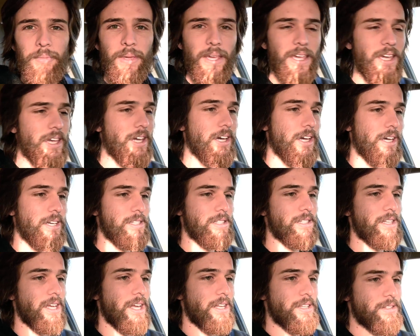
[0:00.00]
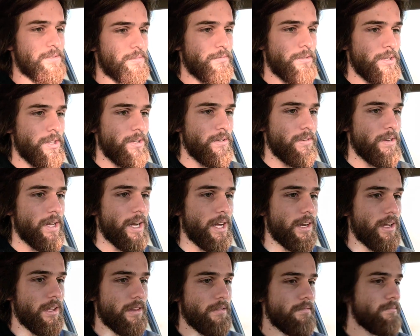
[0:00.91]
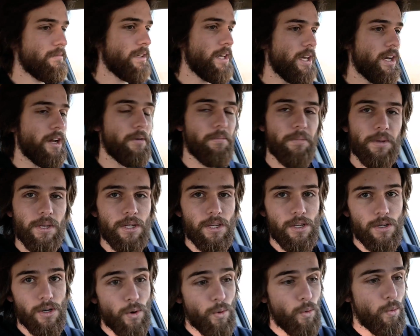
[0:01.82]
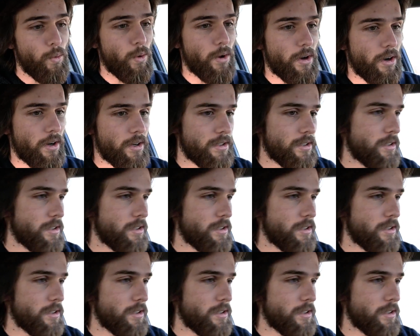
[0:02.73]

because that's when you gotta get up to go to work.